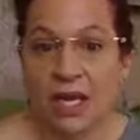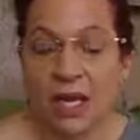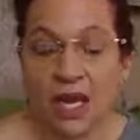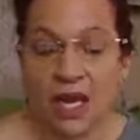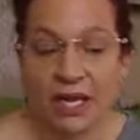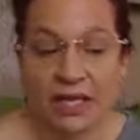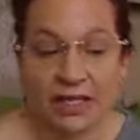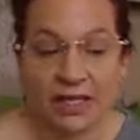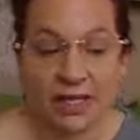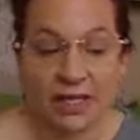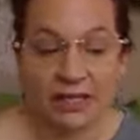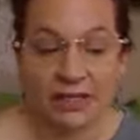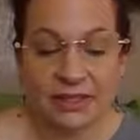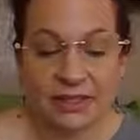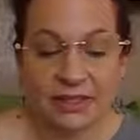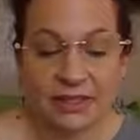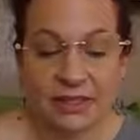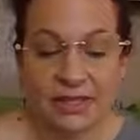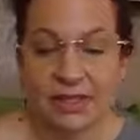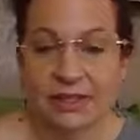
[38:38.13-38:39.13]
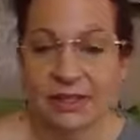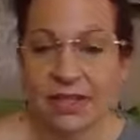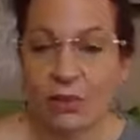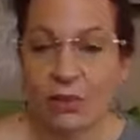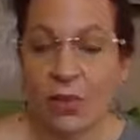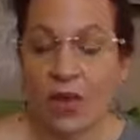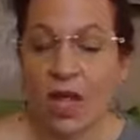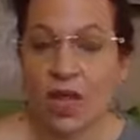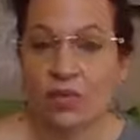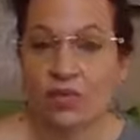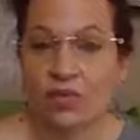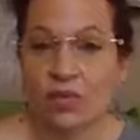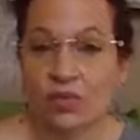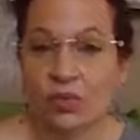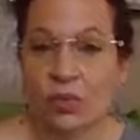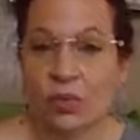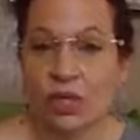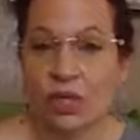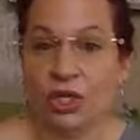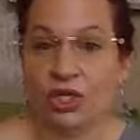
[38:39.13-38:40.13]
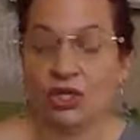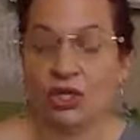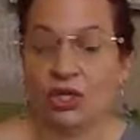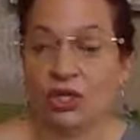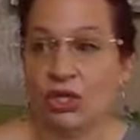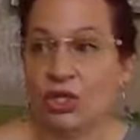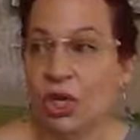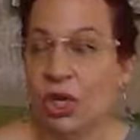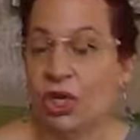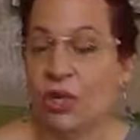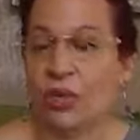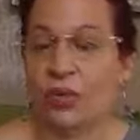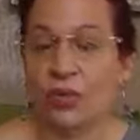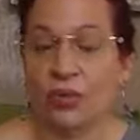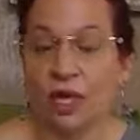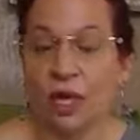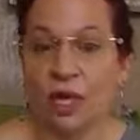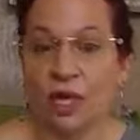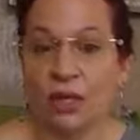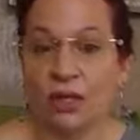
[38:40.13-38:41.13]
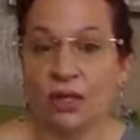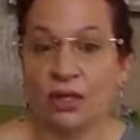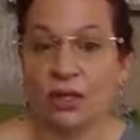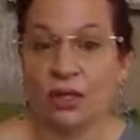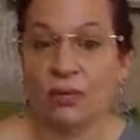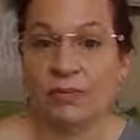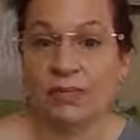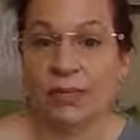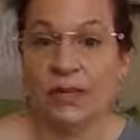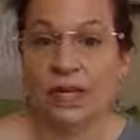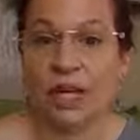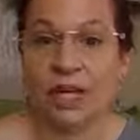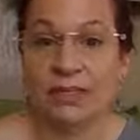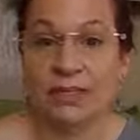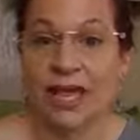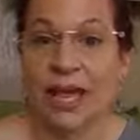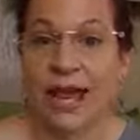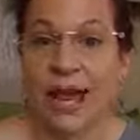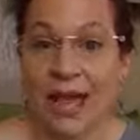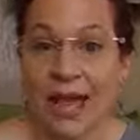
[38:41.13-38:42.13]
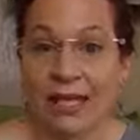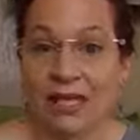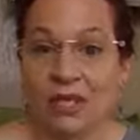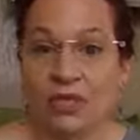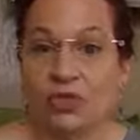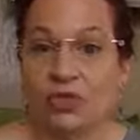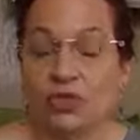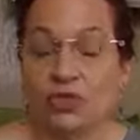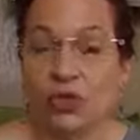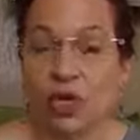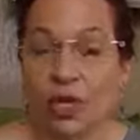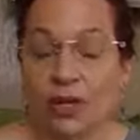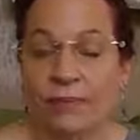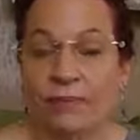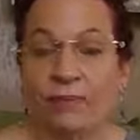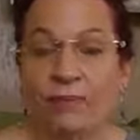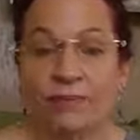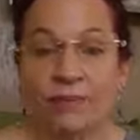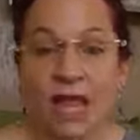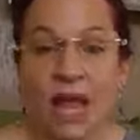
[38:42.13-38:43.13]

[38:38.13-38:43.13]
And they, she said, Well, I just wanted you to know that because I had this dream,